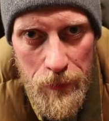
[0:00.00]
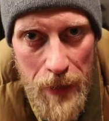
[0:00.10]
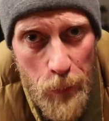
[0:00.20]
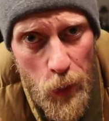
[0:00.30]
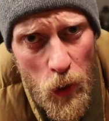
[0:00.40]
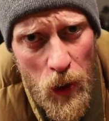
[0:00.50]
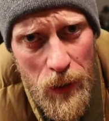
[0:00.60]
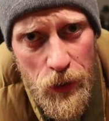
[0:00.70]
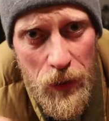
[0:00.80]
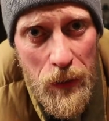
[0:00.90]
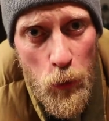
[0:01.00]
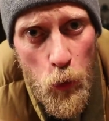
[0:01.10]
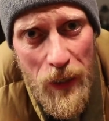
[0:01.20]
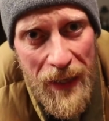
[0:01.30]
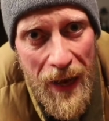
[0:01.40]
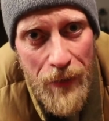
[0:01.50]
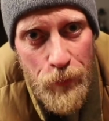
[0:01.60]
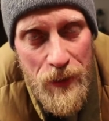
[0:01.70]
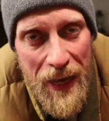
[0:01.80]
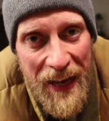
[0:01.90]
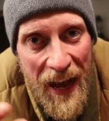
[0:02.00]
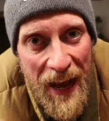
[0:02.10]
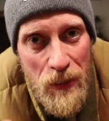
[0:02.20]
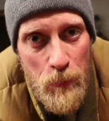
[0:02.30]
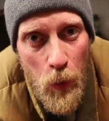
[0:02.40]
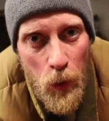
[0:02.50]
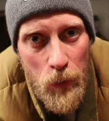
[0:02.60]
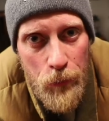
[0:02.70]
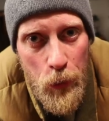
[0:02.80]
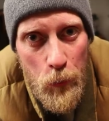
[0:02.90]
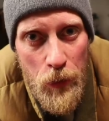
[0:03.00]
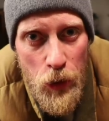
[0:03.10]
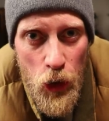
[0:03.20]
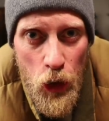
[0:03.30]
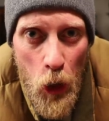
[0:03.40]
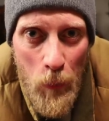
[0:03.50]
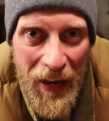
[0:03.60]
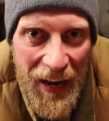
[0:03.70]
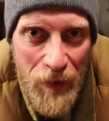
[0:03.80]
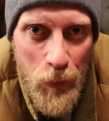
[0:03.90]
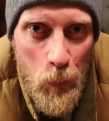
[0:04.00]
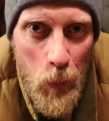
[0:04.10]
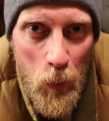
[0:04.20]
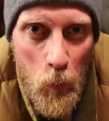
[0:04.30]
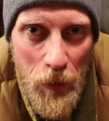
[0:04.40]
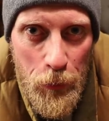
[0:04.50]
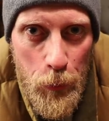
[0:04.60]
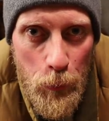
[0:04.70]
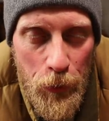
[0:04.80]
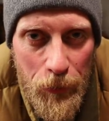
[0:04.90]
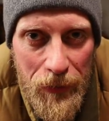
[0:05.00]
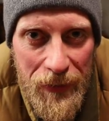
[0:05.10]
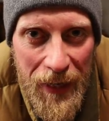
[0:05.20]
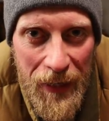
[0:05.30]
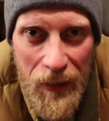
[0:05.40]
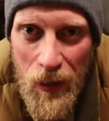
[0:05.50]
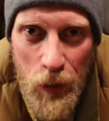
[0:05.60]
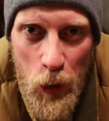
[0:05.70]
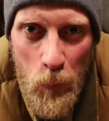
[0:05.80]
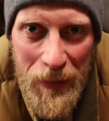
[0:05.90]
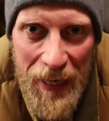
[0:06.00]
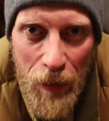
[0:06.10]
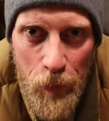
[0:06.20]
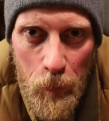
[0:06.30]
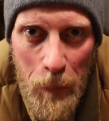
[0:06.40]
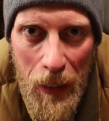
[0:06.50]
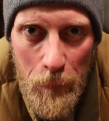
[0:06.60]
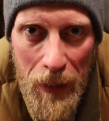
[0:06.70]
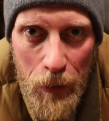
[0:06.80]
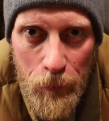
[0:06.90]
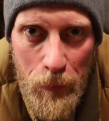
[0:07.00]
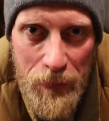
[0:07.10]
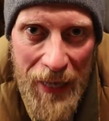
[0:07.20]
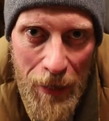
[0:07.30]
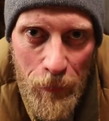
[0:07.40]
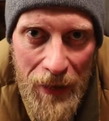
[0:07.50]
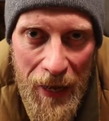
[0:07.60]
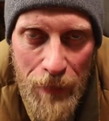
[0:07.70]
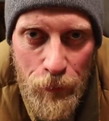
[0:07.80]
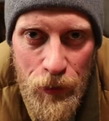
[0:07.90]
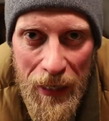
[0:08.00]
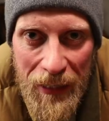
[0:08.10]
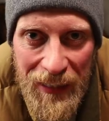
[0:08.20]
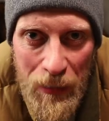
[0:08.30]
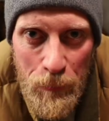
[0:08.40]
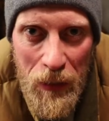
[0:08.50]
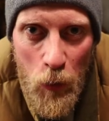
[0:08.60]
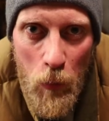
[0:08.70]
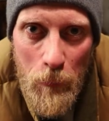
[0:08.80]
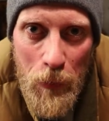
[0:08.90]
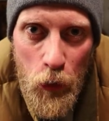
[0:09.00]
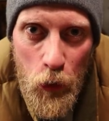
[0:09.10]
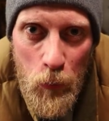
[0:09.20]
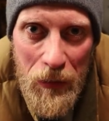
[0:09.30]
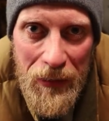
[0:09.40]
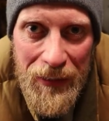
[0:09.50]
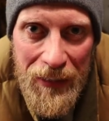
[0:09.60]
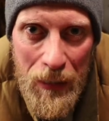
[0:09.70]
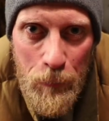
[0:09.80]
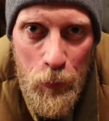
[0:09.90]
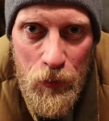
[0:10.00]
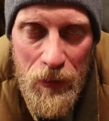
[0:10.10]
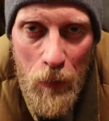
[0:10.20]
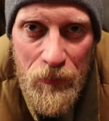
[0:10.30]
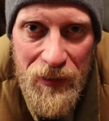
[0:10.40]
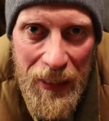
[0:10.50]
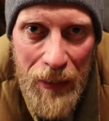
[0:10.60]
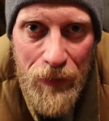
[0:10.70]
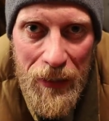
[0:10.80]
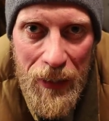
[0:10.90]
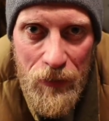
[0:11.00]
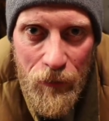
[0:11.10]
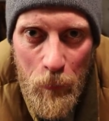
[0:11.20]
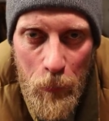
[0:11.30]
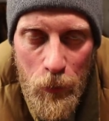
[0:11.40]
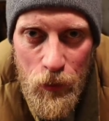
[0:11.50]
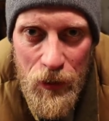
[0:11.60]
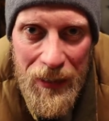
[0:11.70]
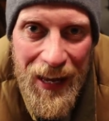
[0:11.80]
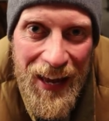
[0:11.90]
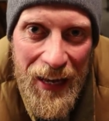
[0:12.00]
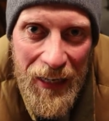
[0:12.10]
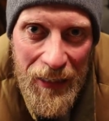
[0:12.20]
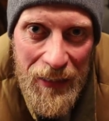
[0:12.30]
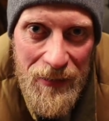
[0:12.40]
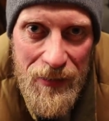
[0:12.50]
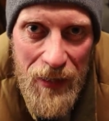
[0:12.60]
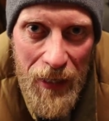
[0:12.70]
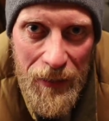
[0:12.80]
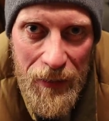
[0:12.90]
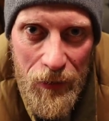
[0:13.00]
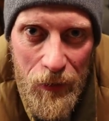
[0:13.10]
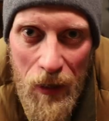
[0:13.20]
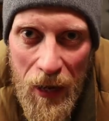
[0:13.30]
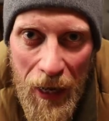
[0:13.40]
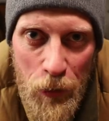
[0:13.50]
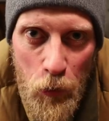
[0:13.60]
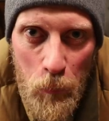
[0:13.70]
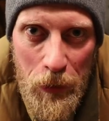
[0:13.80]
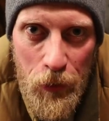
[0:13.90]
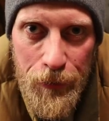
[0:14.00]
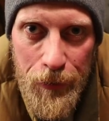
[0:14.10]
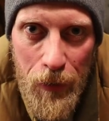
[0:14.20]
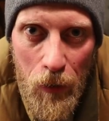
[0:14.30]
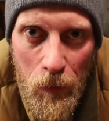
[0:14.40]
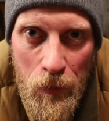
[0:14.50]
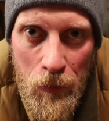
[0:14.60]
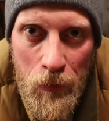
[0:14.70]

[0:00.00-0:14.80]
Now in all honesty, look at a haversack as part of you. This should go everywhere with you during the day. You don't want to carry your backpack around, carry the haversack. Keep the equipment you need to keep yourself safe in case of an emergency inside of here, and you'll be good to go.